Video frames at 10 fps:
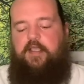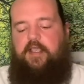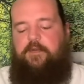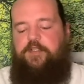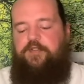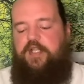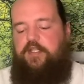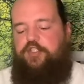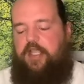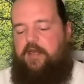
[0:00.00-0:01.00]
I'm using
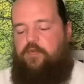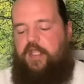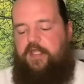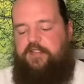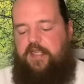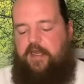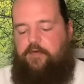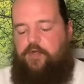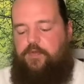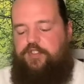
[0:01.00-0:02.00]
the Shadowland
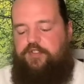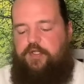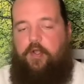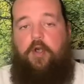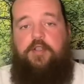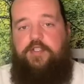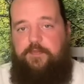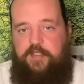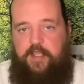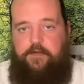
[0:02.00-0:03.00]
Tarot, which is an
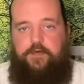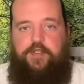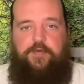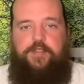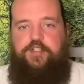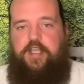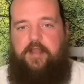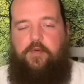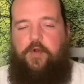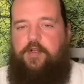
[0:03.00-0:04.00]
awesome deck for doing
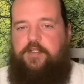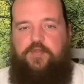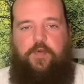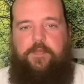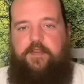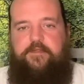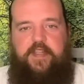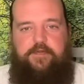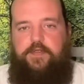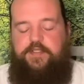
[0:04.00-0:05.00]
shadow work. It's one of my
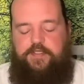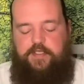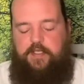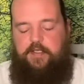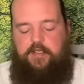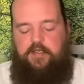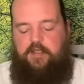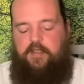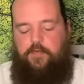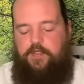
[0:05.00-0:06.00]
favorites.
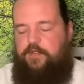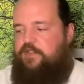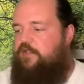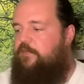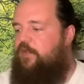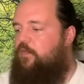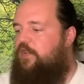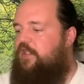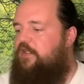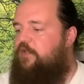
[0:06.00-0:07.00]
Okay, whether it's something
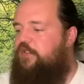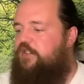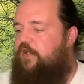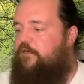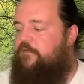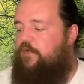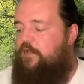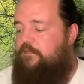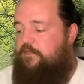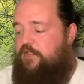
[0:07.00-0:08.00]
within yourself
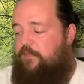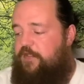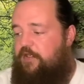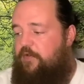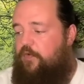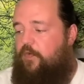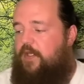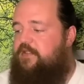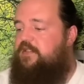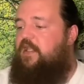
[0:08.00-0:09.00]
or something you don't
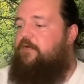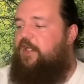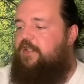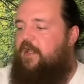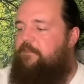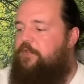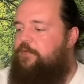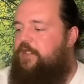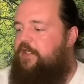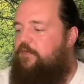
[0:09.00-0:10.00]
quite see, like that
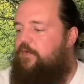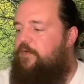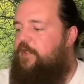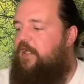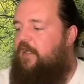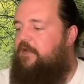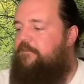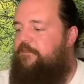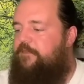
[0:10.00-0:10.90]
moon there. What do we got?